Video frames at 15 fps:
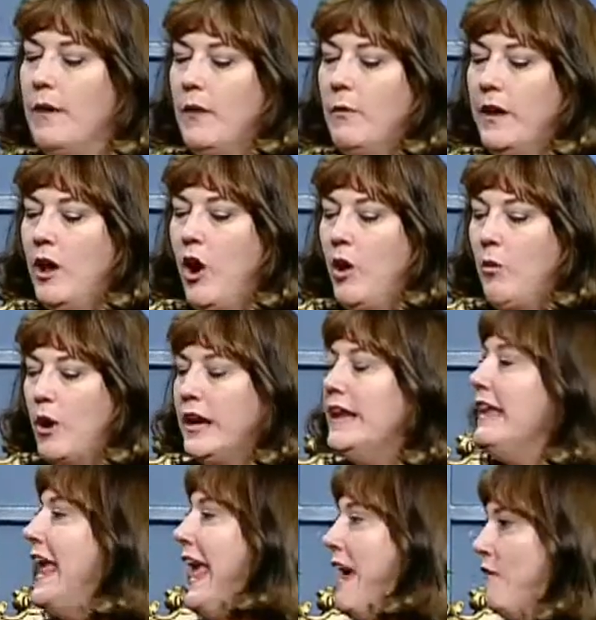but we are
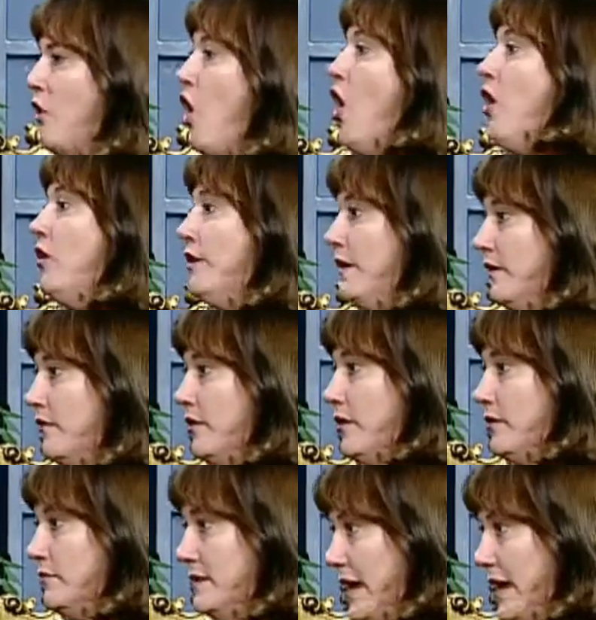working to have all the different